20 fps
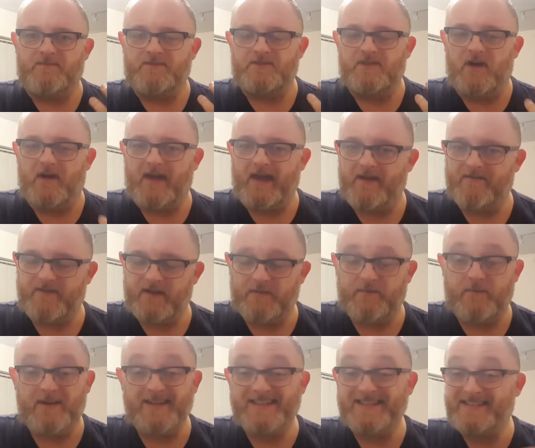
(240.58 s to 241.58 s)
it's not heavy,
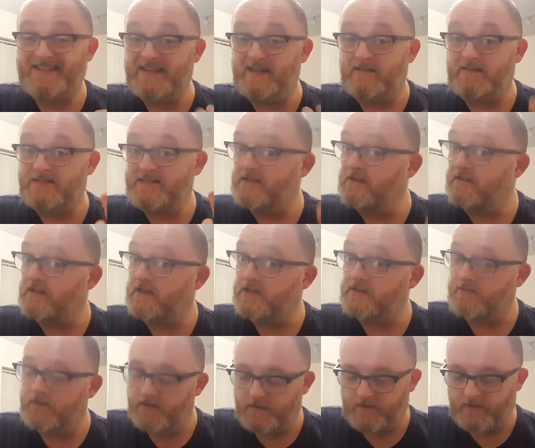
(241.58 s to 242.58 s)
but it's still silky
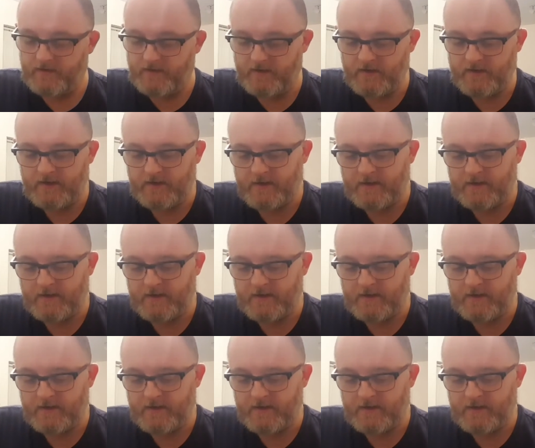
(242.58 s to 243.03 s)
smooth.